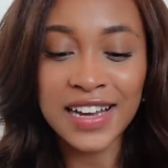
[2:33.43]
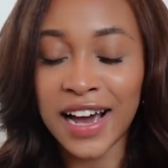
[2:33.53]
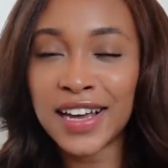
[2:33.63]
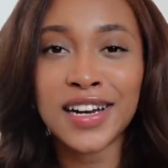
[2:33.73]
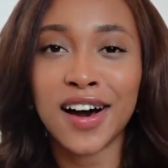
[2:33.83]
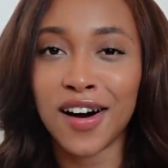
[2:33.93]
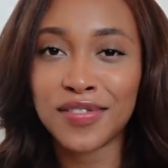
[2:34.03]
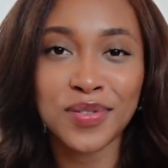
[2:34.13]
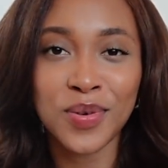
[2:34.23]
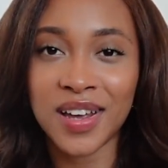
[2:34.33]
I hit it off
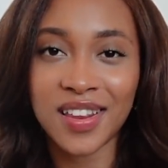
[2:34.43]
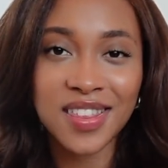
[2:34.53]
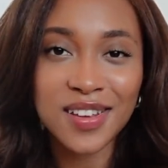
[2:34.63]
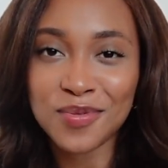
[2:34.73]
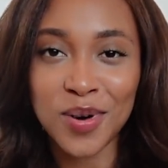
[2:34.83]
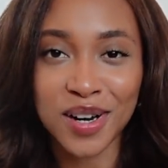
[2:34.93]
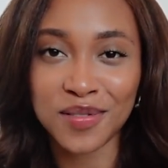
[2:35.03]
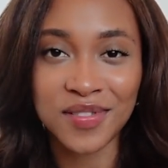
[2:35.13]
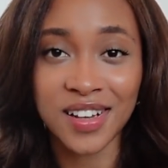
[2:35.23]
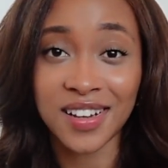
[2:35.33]
with one
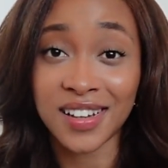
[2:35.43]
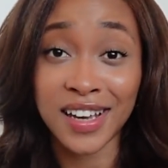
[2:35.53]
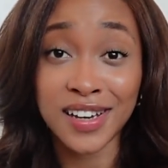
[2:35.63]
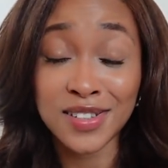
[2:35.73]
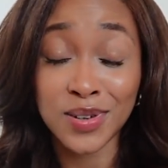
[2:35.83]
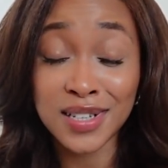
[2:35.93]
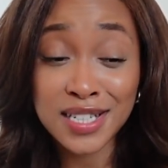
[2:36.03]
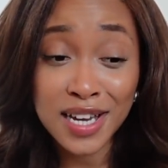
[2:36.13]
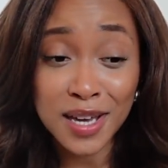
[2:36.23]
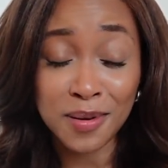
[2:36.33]
of the ladies on the
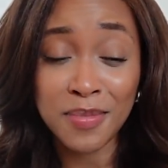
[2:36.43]
team,